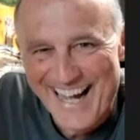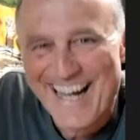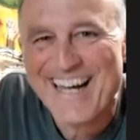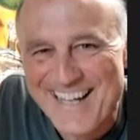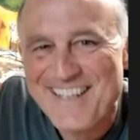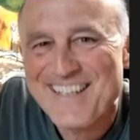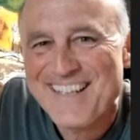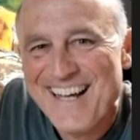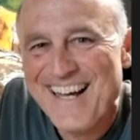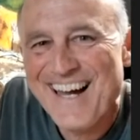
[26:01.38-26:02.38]
I'm too busy
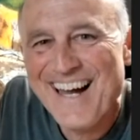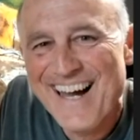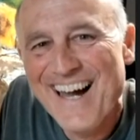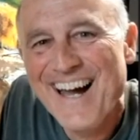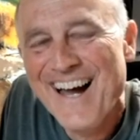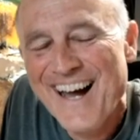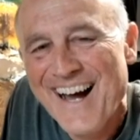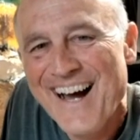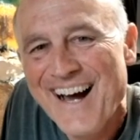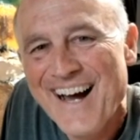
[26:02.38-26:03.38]
to be in awe of
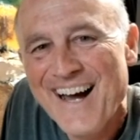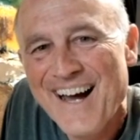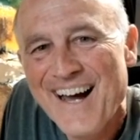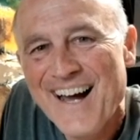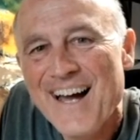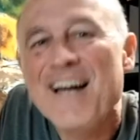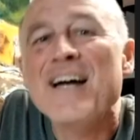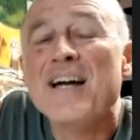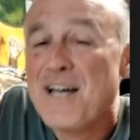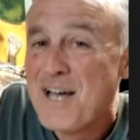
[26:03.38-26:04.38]
anyone. I've got to get on with my
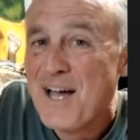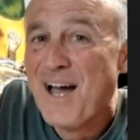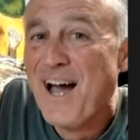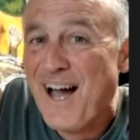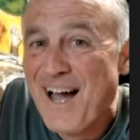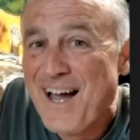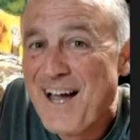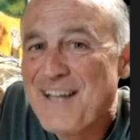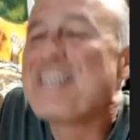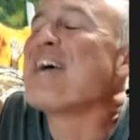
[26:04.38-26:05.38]
own work.
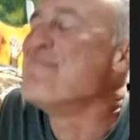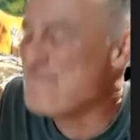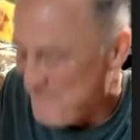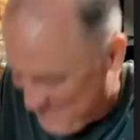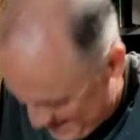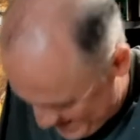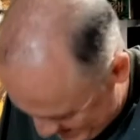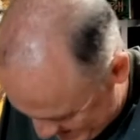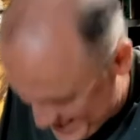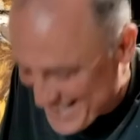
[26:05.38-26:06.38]
And I, I think
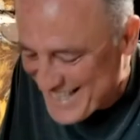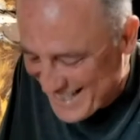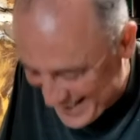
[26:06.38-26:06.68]
that's a very